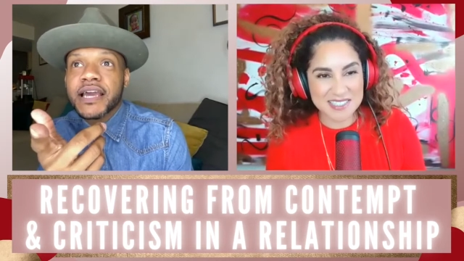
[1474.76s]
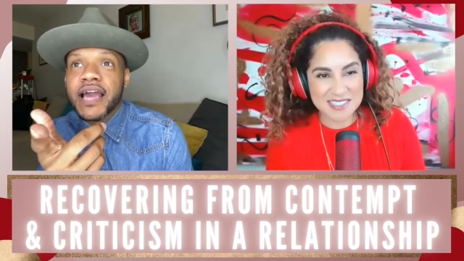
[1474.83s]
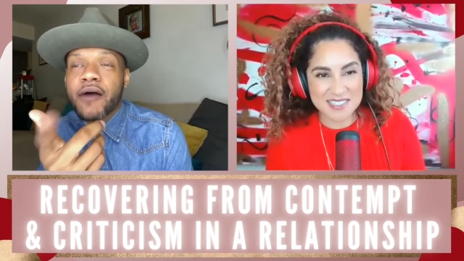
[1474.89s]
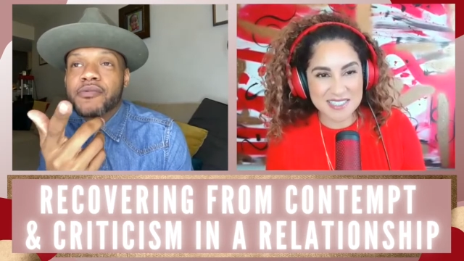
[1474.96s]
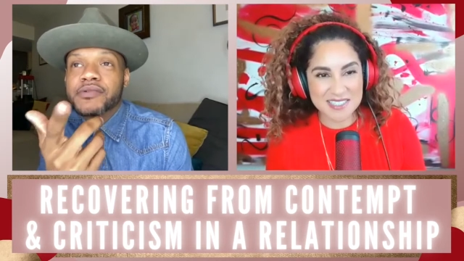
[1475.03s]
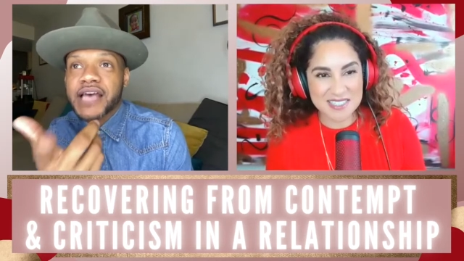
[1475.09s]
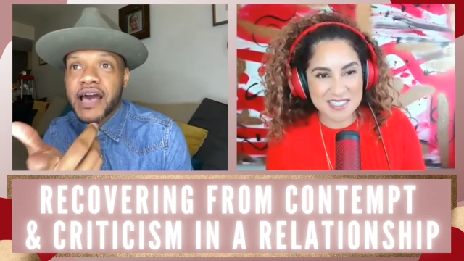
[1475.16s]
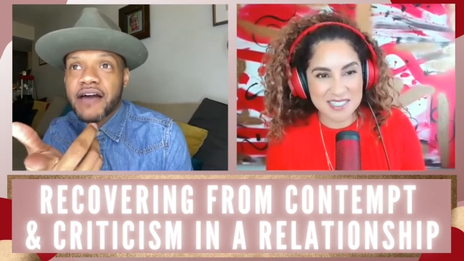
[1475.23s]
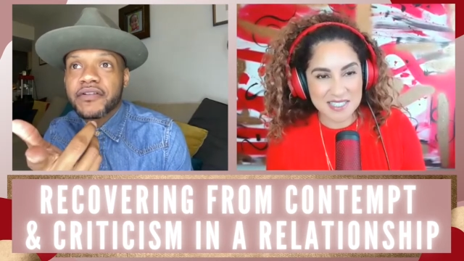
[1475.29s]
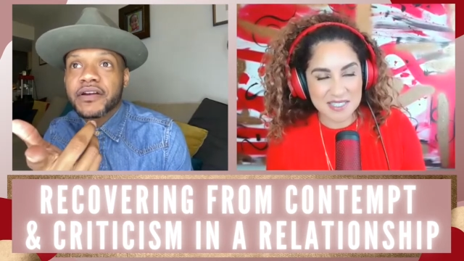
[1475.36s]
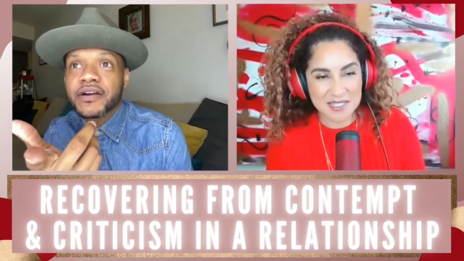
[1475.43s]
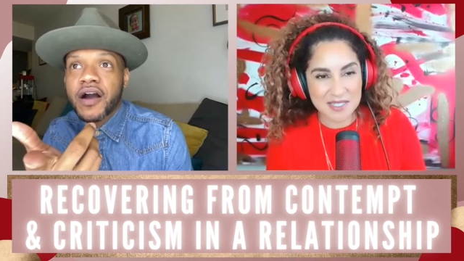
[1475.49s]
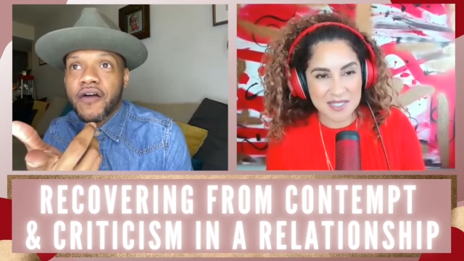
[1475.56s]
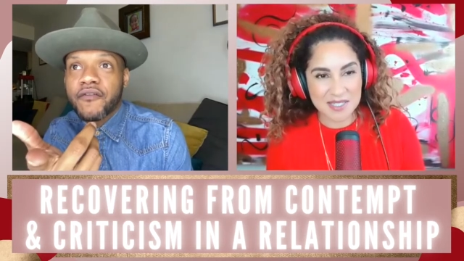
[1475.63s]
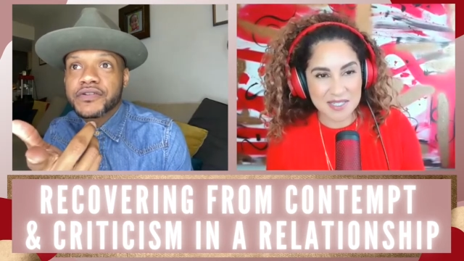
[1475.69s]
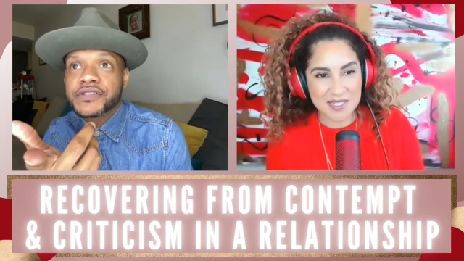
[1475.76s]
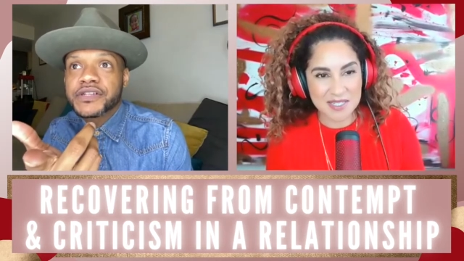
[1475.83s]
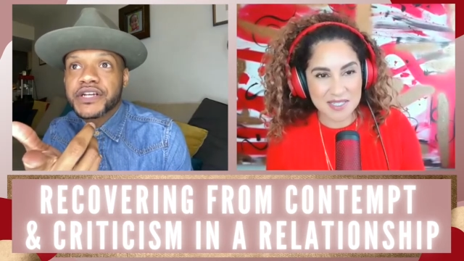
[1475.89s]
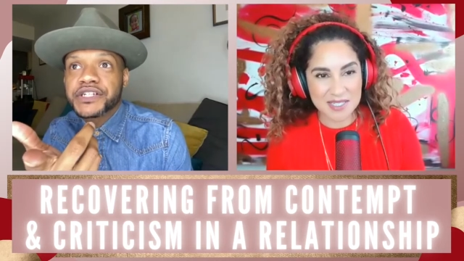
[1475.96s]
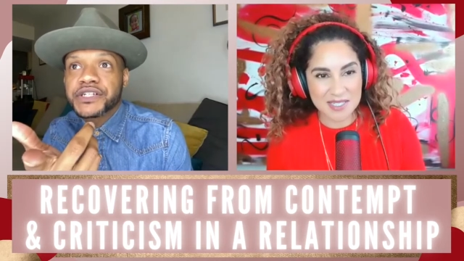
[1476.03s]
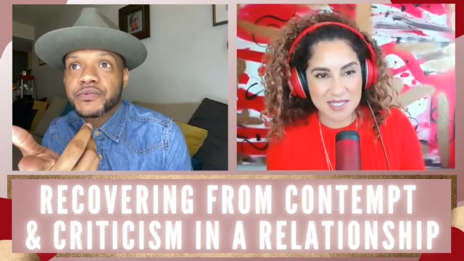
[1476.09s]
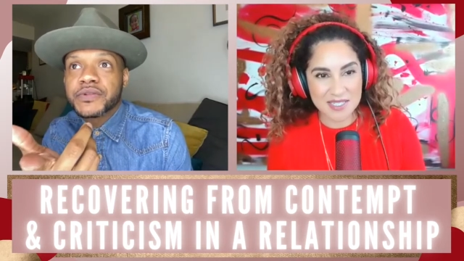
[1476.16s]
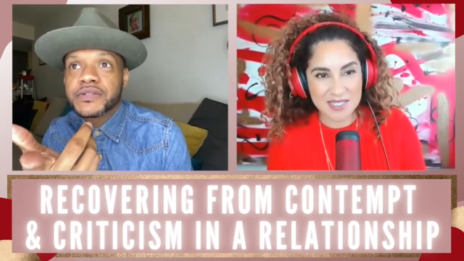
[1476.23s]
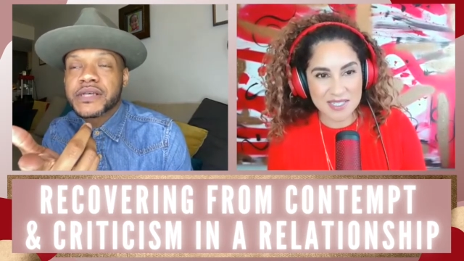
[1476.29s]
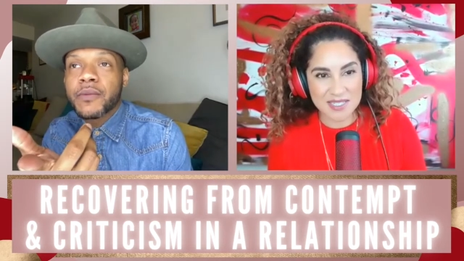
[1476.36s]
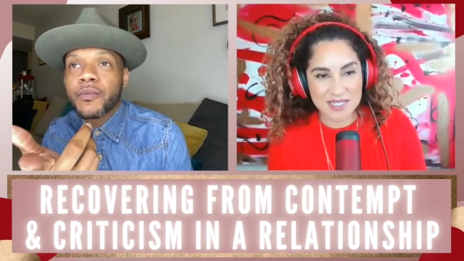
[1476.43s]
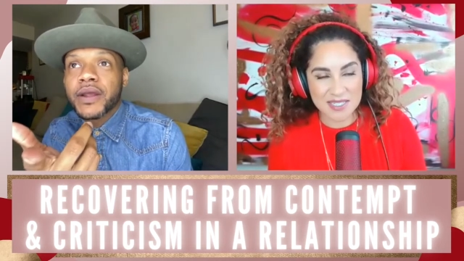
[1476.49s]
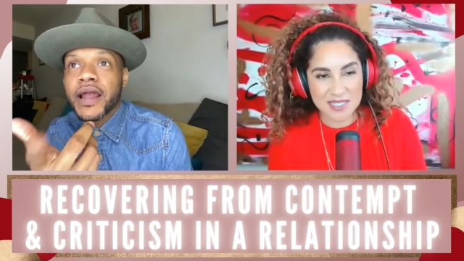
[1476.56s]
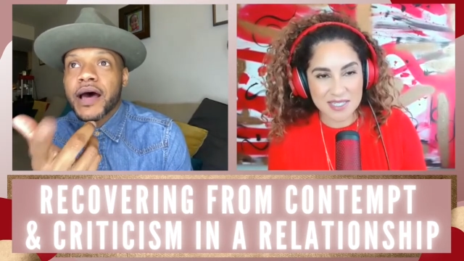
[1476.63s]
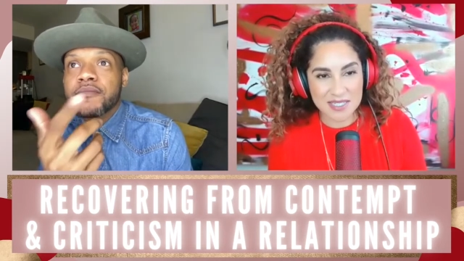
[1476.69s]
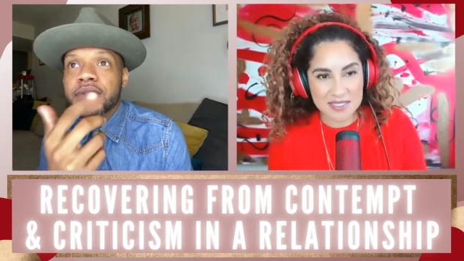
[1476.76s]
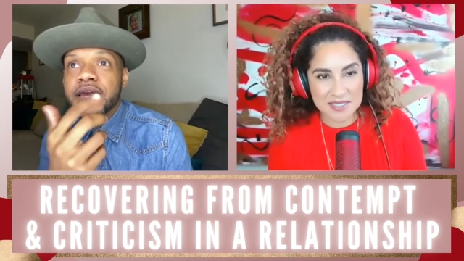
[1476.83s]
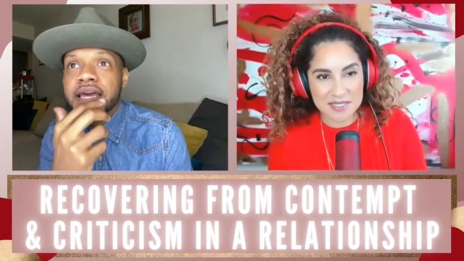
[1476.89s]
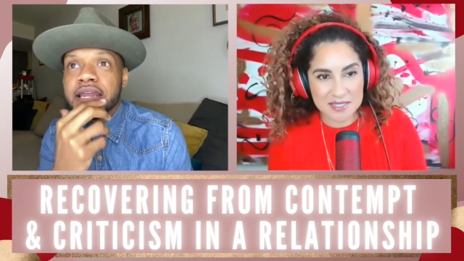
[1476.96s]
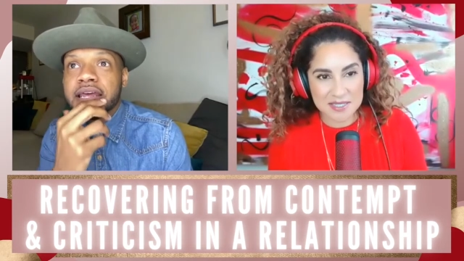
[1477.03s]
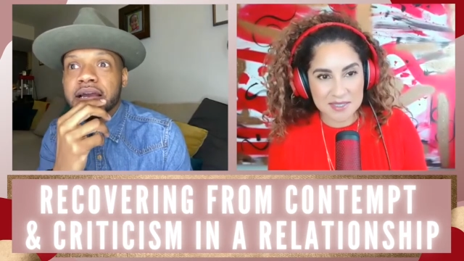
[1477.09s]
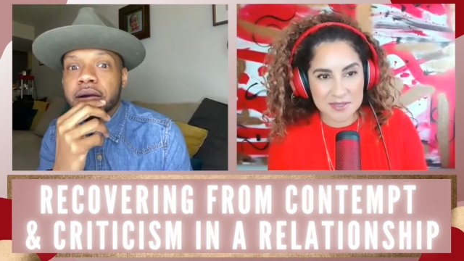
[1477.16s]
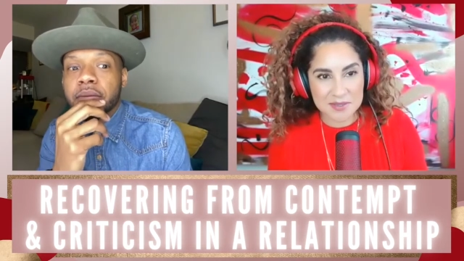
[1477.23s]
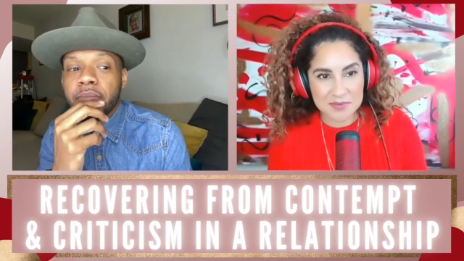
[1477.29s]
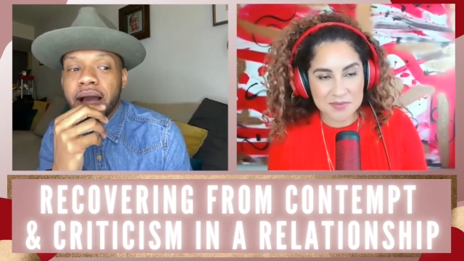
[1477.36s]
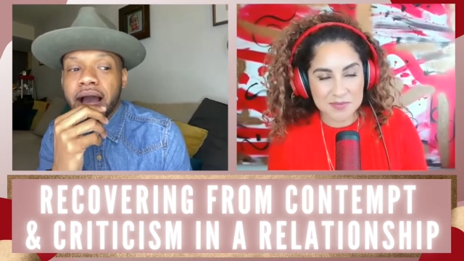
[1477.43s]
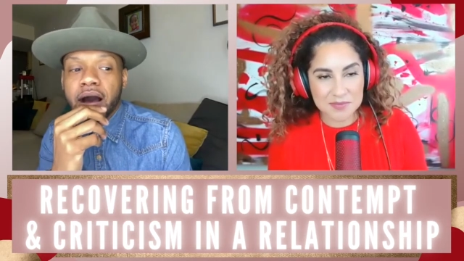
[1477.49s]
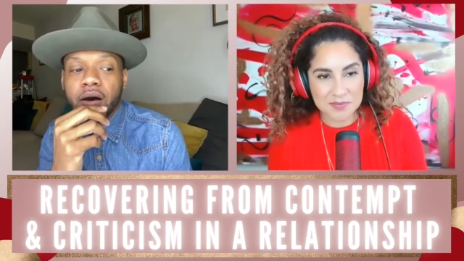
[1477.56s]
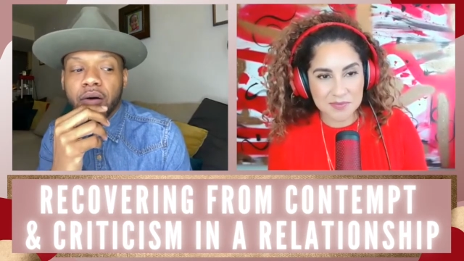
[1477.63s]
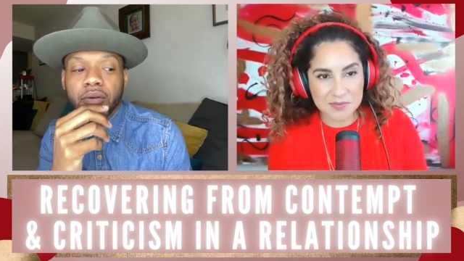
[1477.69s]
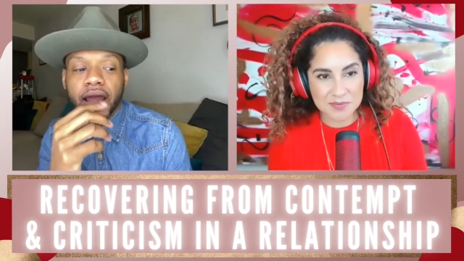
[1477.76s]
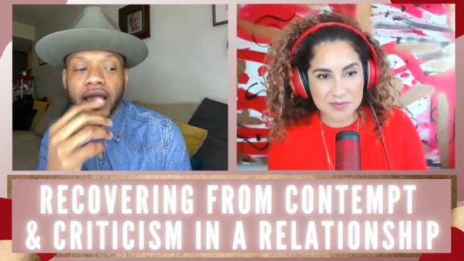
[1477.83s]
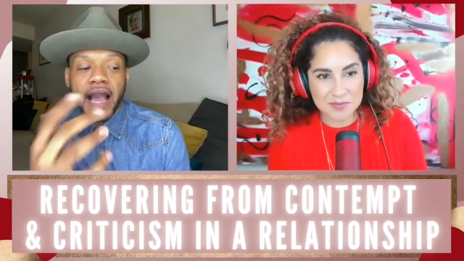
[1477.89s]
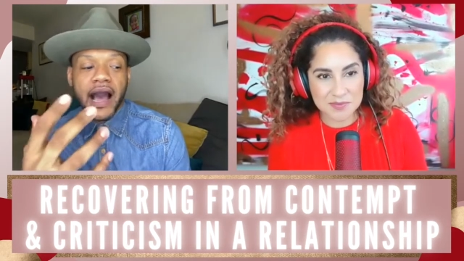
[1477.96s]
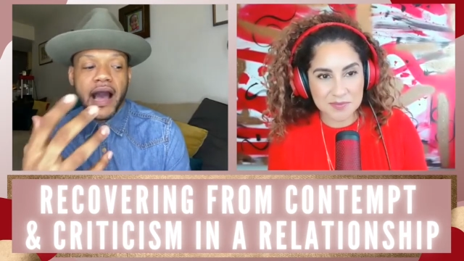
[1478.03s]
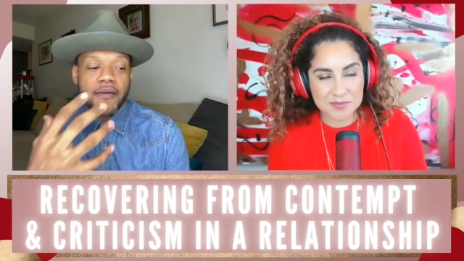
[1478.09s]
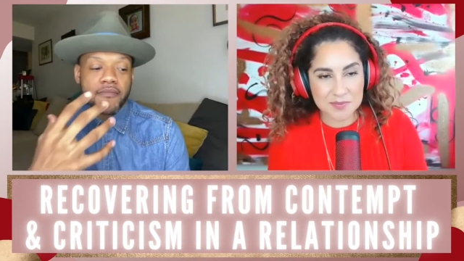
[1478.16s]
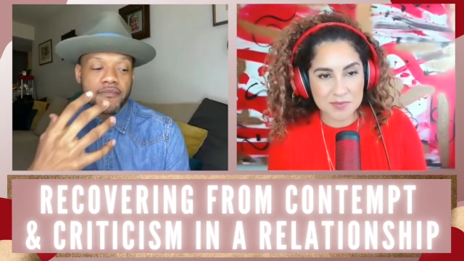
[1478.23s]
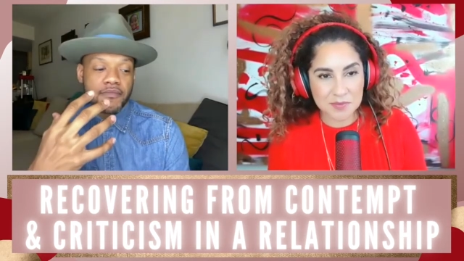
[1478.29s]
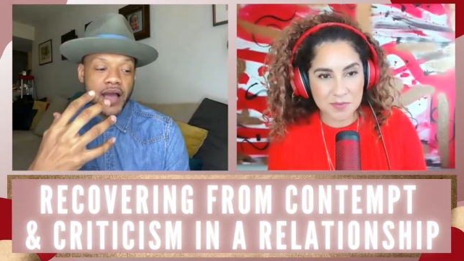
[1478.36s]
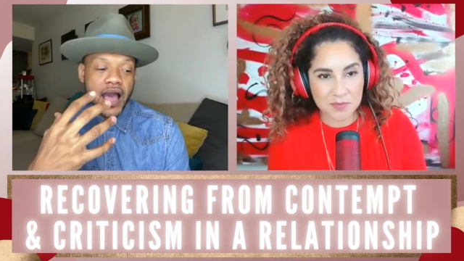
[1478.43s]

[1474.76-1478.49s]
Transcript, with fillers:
Speaker 1: I was having a conversation with someone I'm dating about like I'm